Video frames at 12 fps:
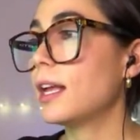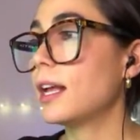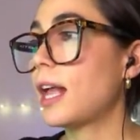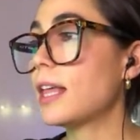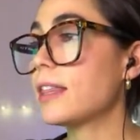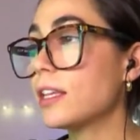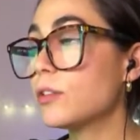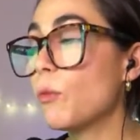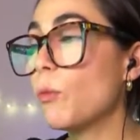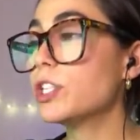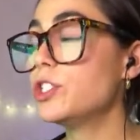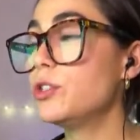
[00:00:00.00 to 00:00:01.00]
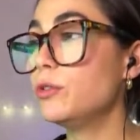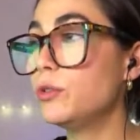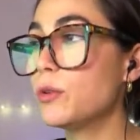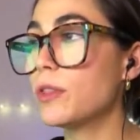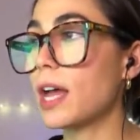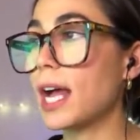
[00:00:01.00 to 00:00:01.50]
I think once you
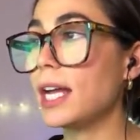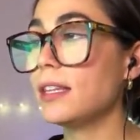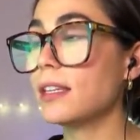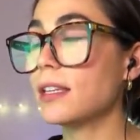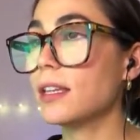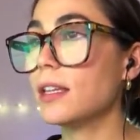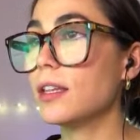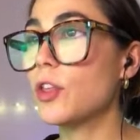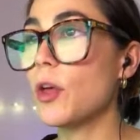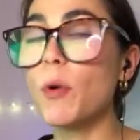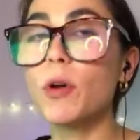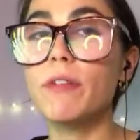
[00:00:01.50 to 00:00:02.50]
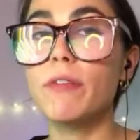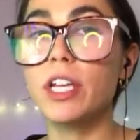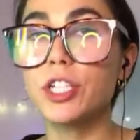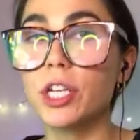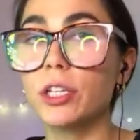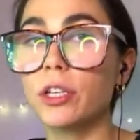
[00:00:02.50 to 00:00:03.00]
do that, the
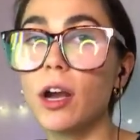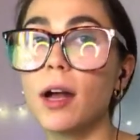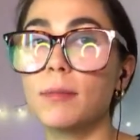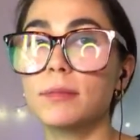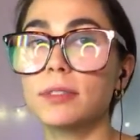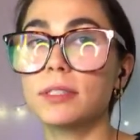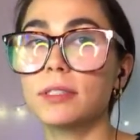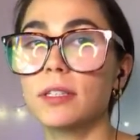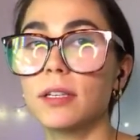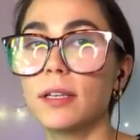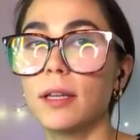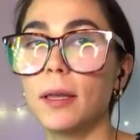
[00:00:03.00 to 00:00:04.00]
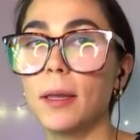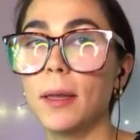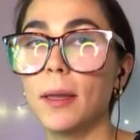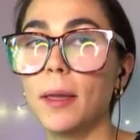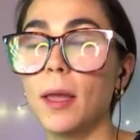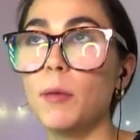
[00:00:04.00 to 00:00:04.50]
motivation comes
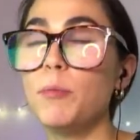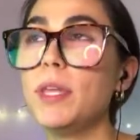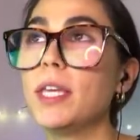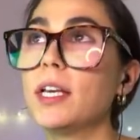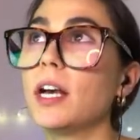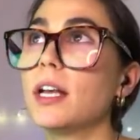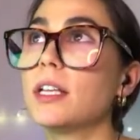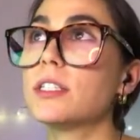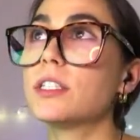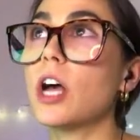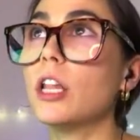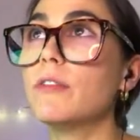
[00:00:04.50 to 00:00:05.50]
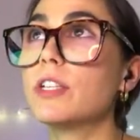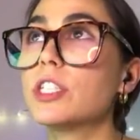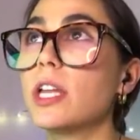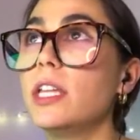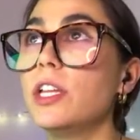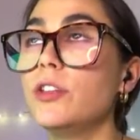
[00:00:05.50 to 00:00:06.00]
because all of a
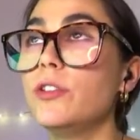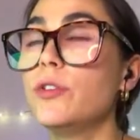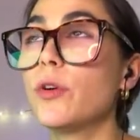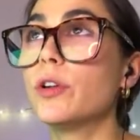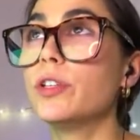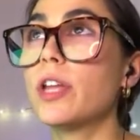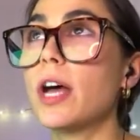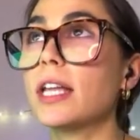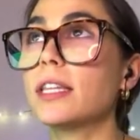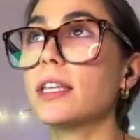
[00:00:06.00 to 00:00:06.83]
sudden you're not